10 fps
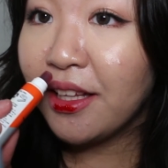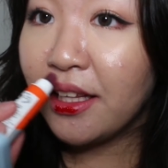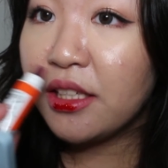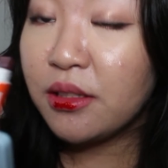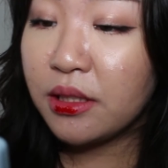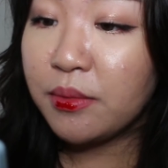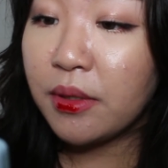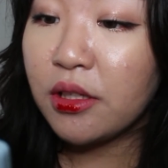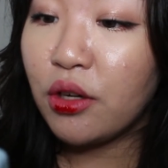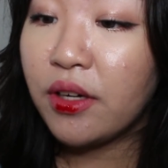Literally
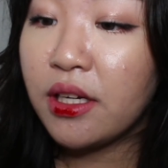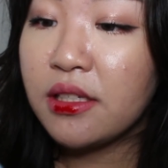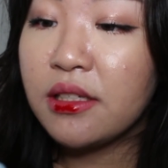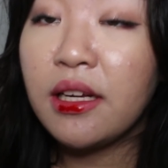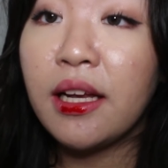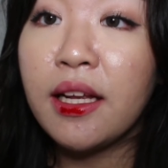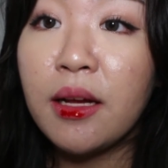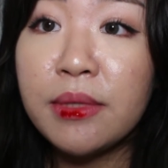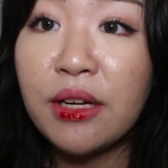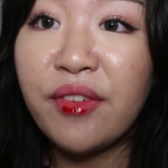smells like orange and it
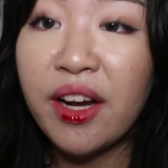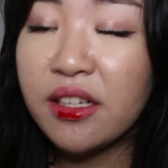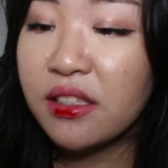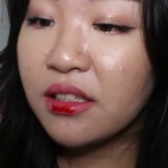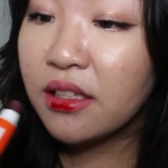comes out red,